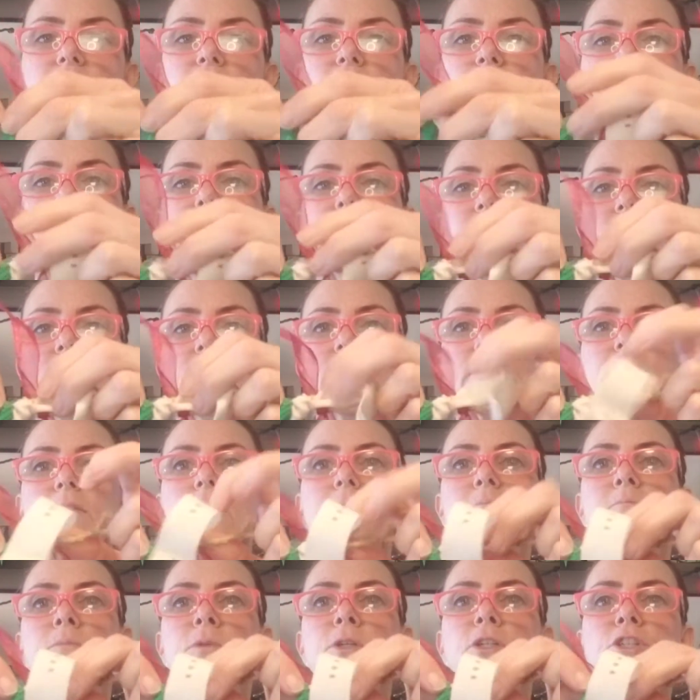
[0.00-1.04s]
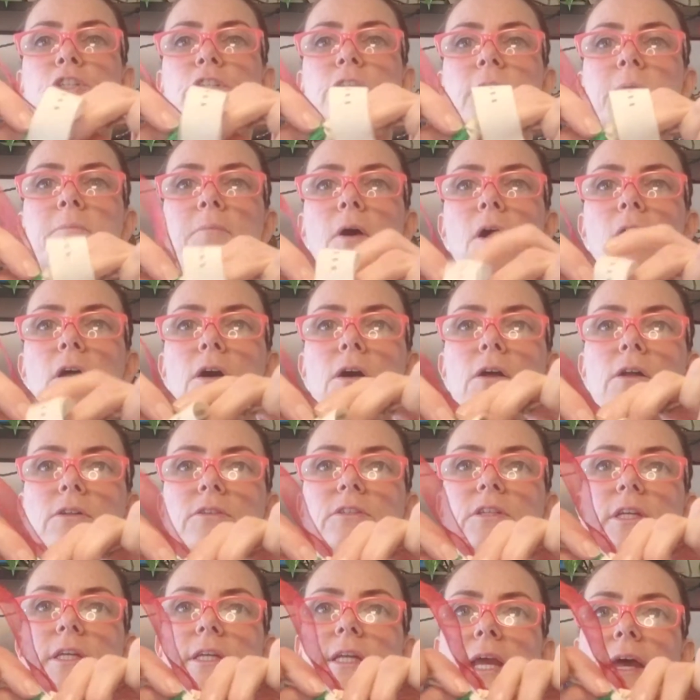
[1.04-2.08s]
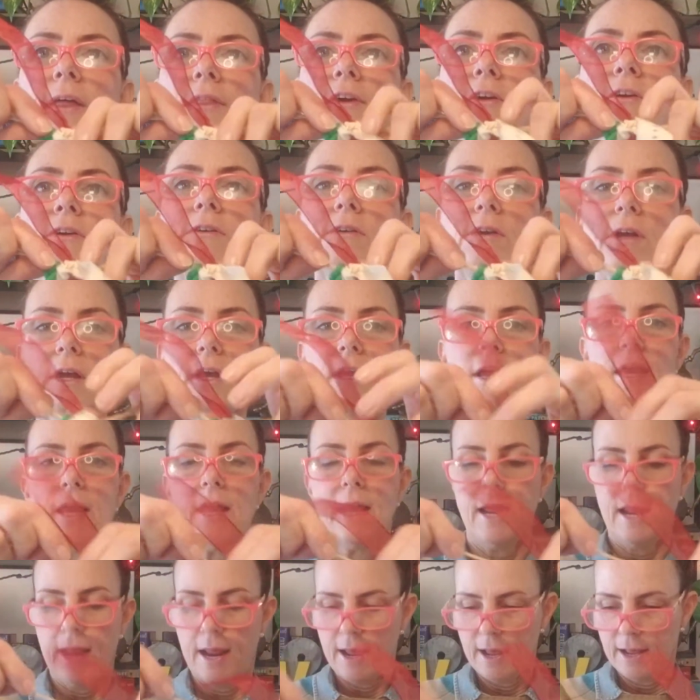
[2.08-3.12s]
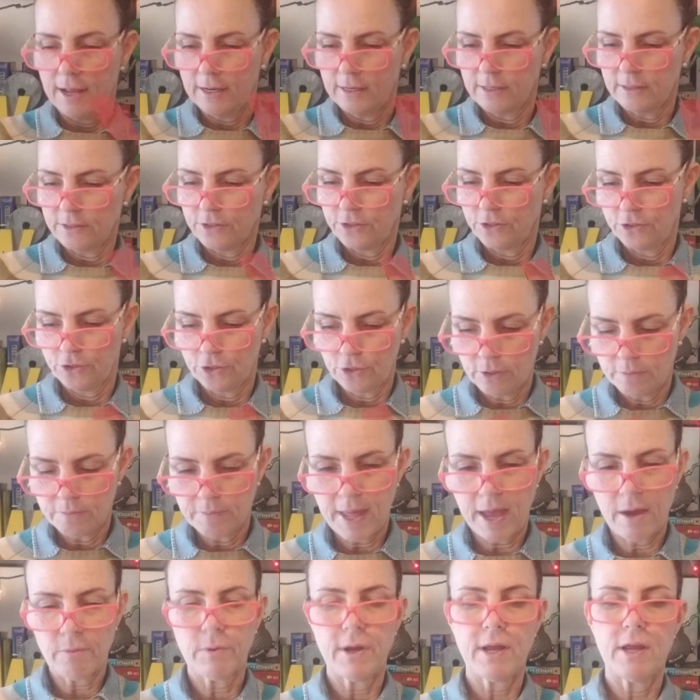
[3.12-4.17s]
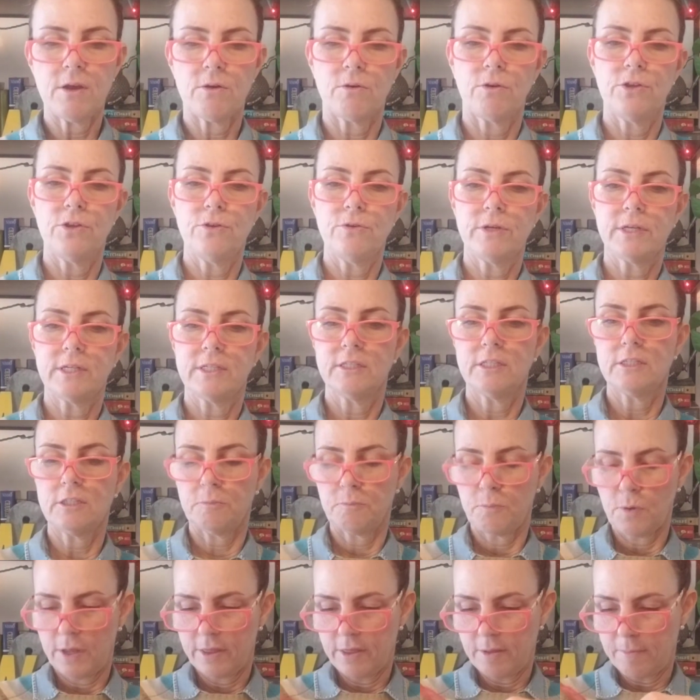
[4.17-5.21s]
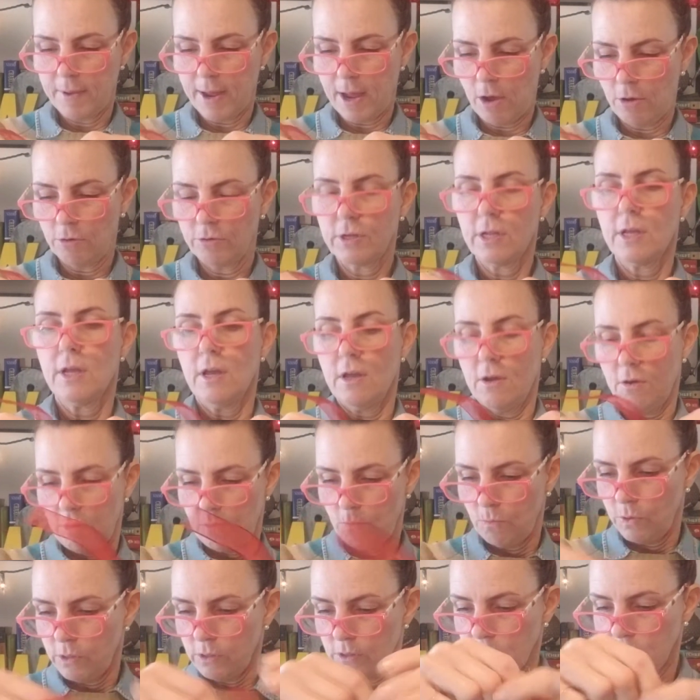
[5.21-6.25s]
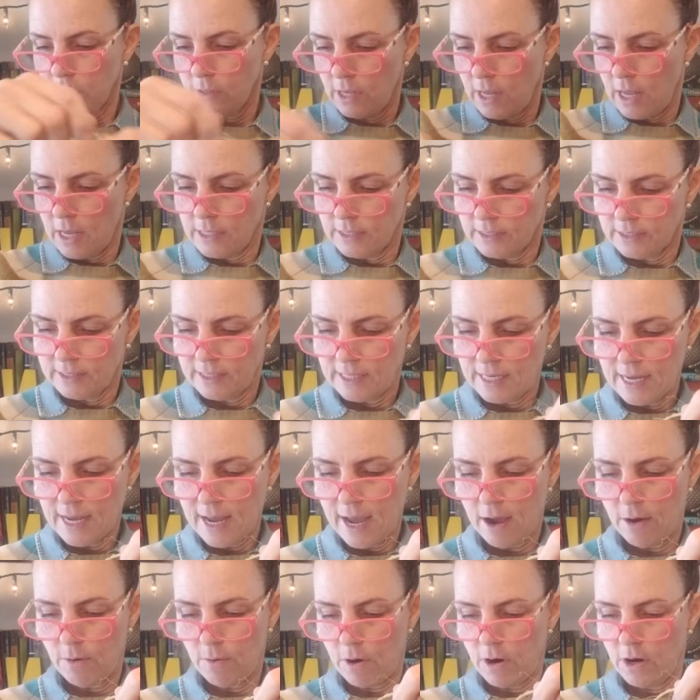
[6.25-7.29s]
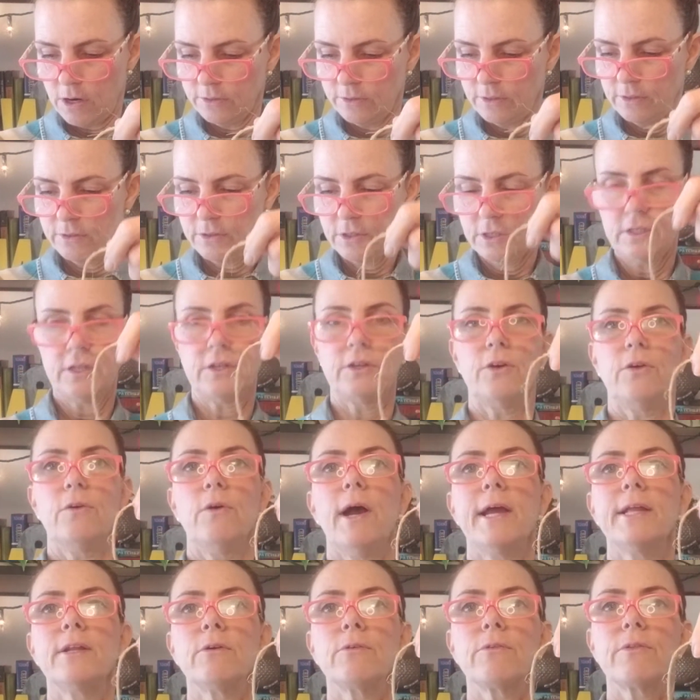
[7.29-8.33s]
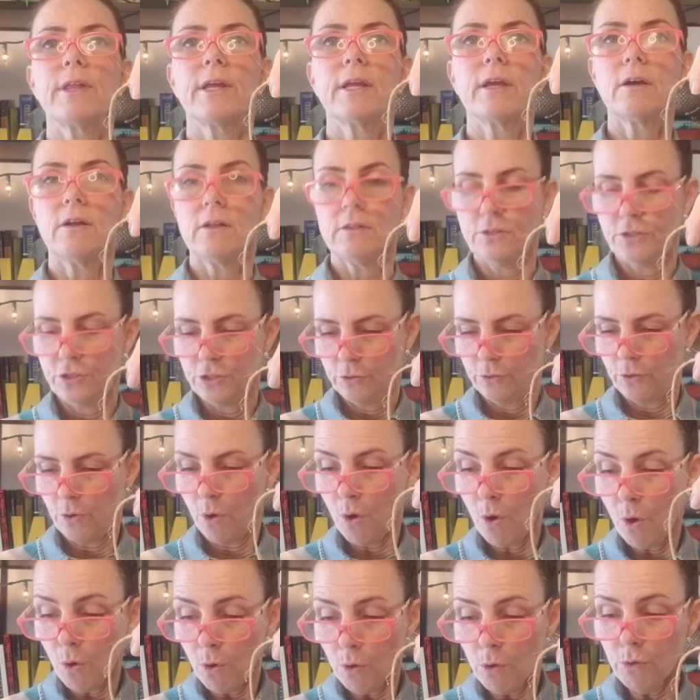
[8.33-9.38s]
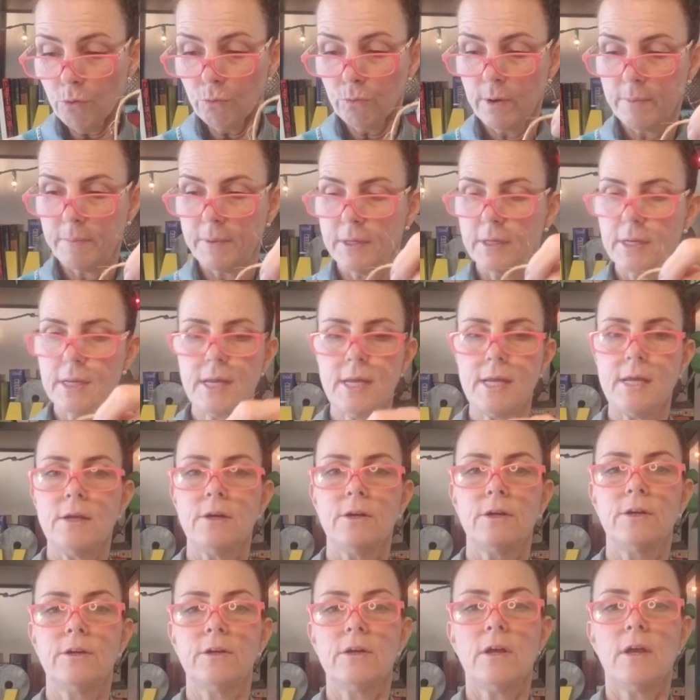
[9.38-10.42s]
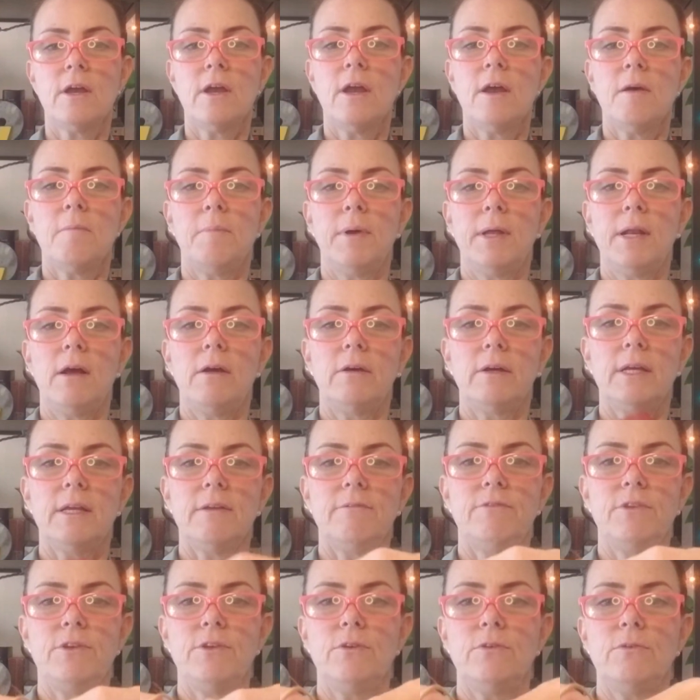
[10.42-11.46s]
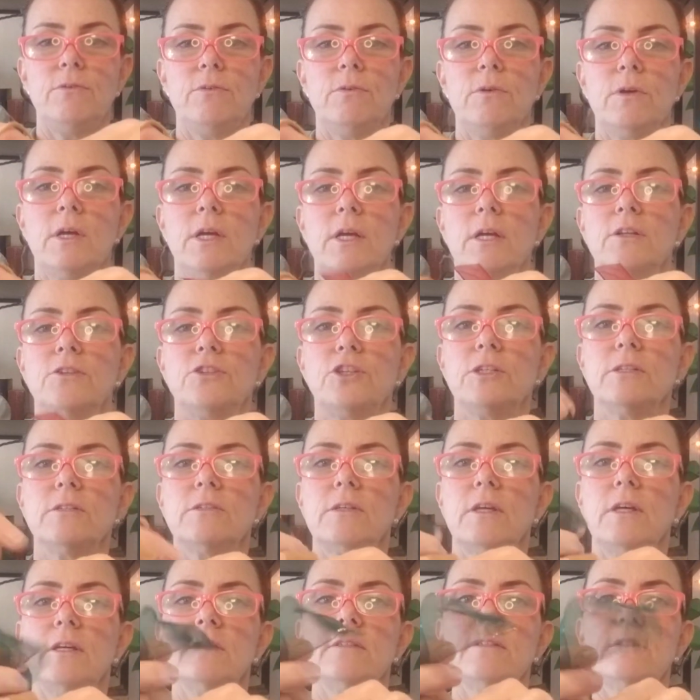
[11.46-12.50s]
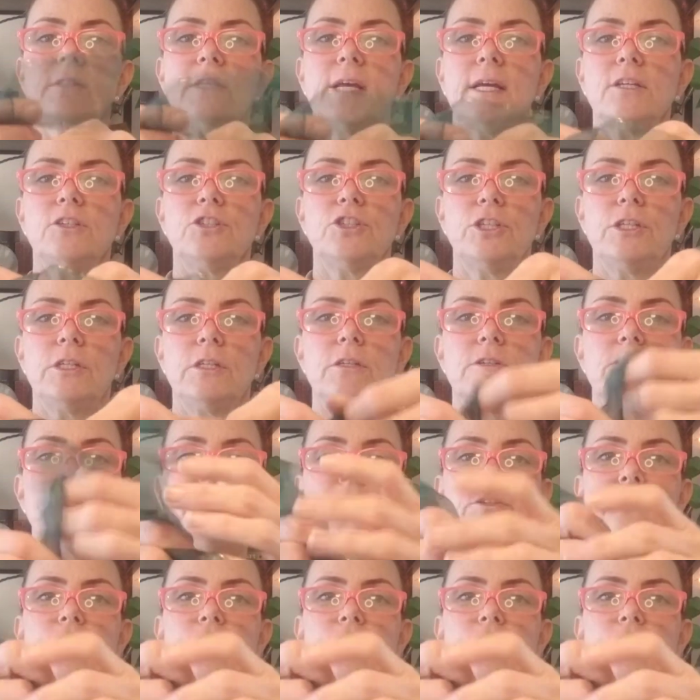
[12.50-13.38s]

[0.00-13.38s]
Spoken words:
you can smush them all together and do them that way, or you can spread them out. We'll see how ours is going to go. I don't think I'll do the whole ribbon here, but I'll give you just a section to